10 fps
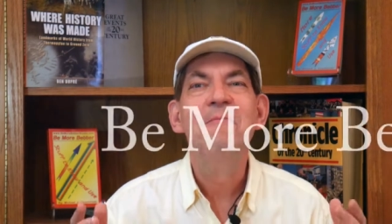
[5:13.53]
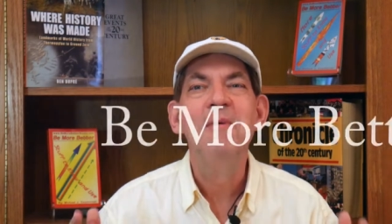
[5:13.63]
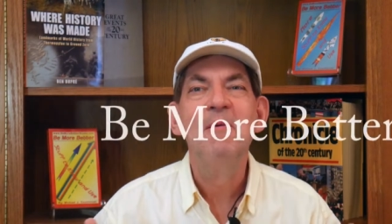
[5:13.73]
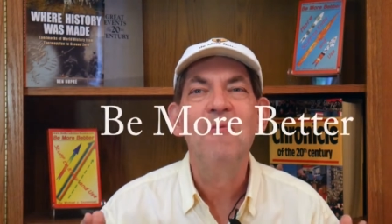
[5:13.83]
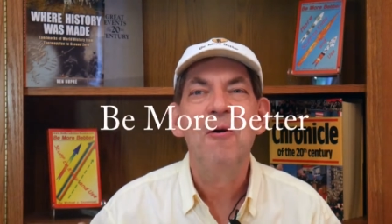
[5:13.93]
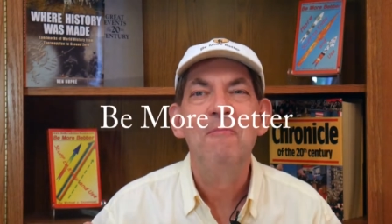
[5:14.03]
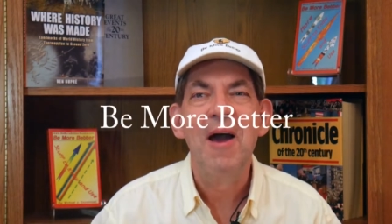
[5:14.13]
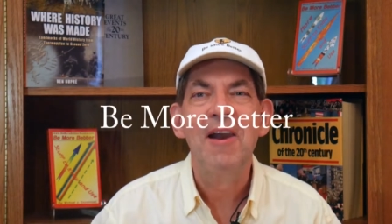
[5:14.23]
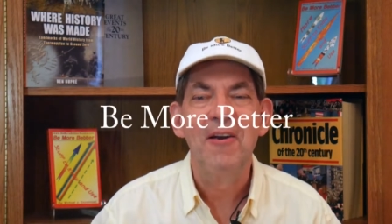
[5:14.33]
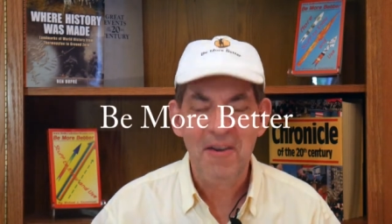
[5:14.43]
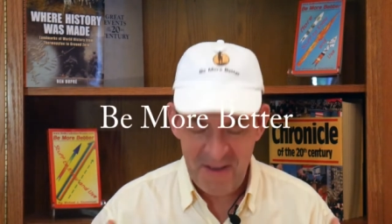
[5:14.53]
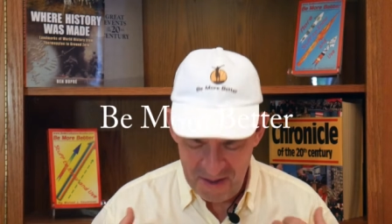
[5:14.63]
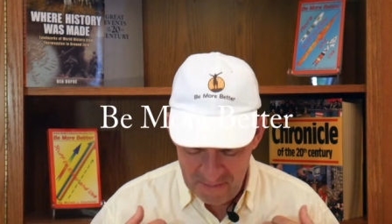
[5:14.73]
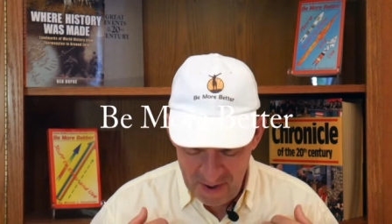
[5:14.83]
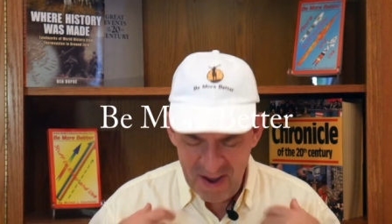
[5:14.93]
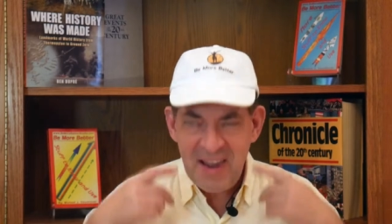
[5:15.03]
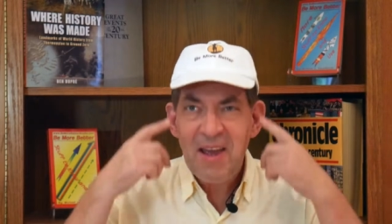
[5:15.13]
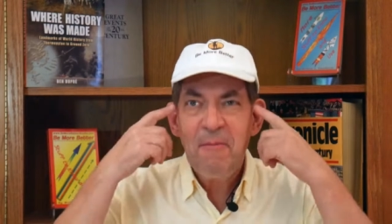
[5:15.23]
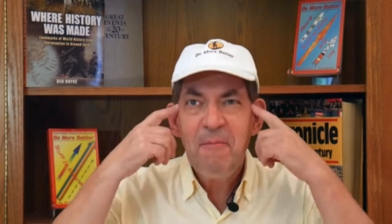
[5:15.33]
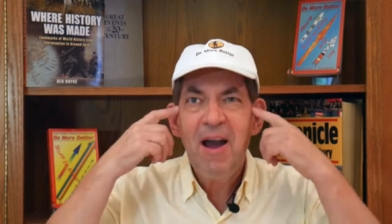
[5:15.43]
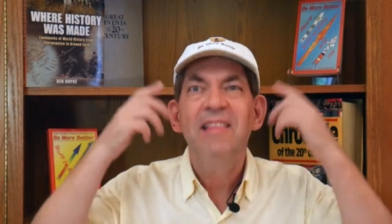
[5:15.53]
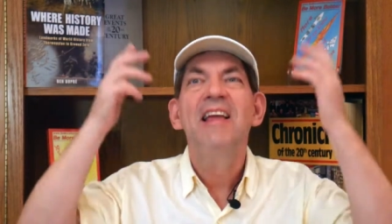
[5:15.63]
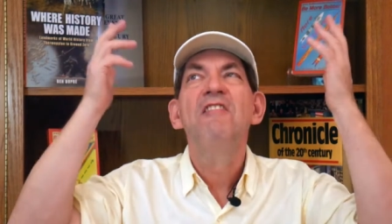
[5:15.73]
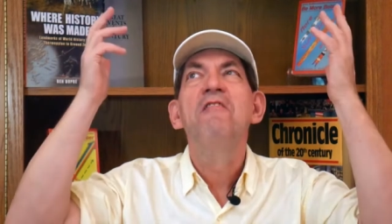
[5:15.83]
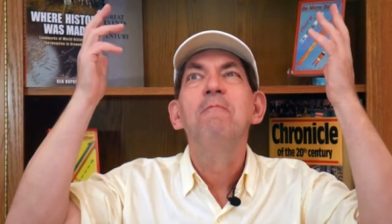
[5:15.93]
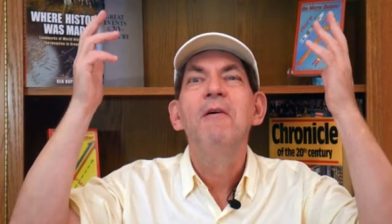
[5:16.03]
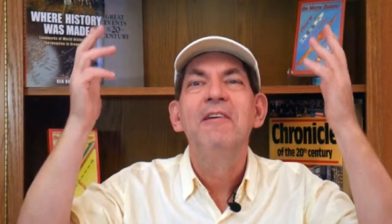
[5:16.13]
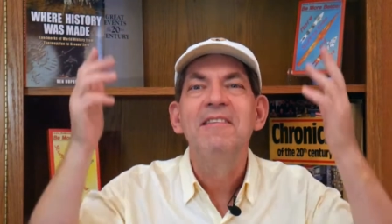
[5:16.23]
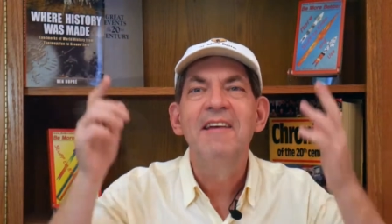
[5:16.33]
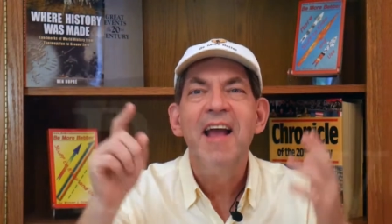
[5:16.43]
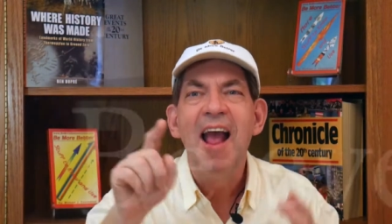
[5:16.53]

be more better. Body, mind, and spirit.